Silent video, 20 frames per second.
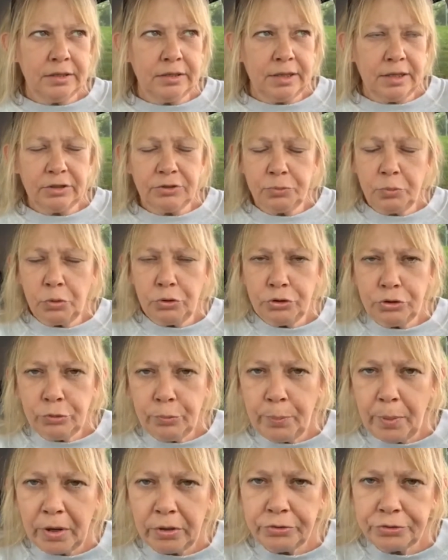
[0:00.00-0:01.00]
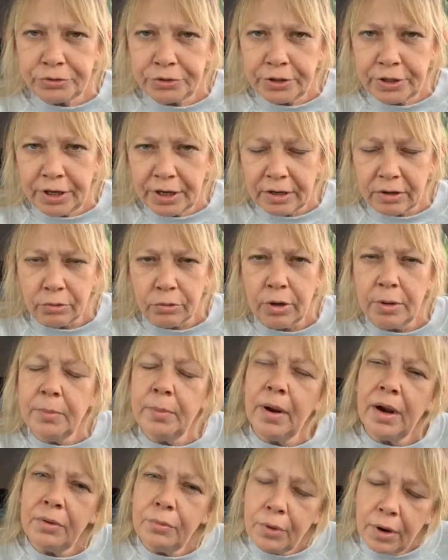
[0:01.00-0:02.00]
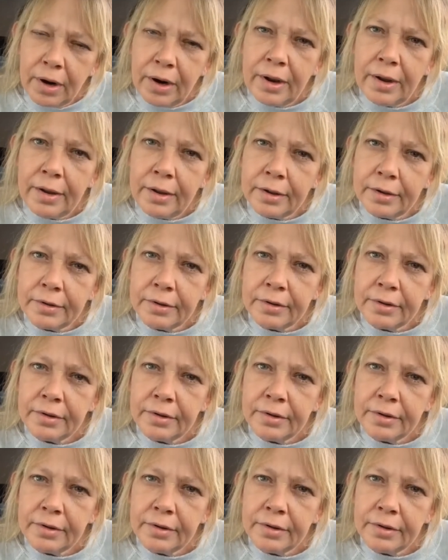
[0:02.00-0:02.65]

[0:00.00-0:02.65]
that's where you're supposed to go. Am I right?